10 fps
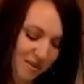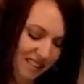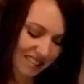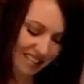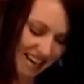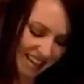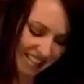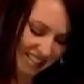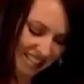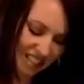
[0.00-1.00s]
But it
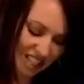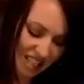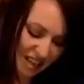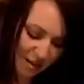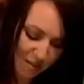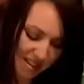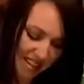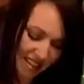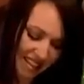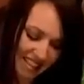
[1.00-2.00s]
has such a
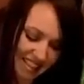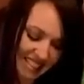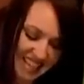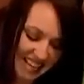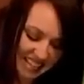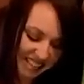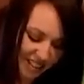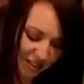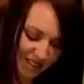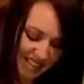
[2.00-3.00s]
yummy tang
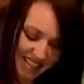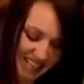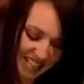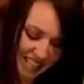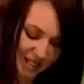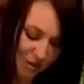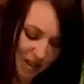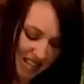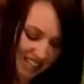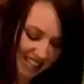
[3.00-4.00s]
to it, and it's
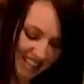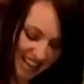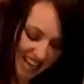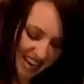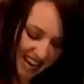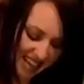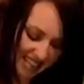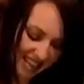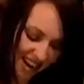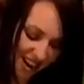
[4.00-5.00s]
sweet, and it
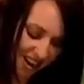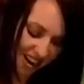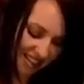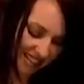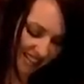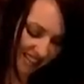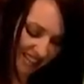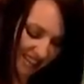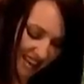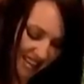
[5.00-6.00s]
has that hot
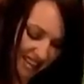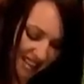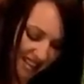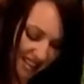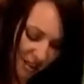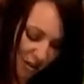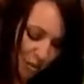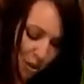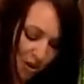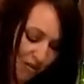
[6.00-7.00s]
kick that
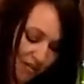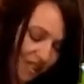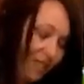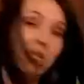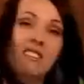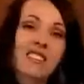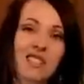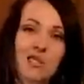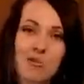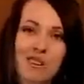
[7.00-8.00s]
goes perfect with
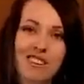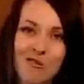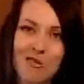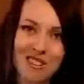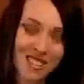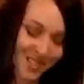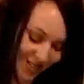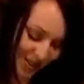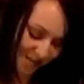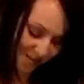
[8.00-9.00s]
these sweet coconut
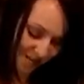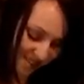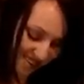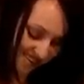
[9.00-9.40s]
shrimp.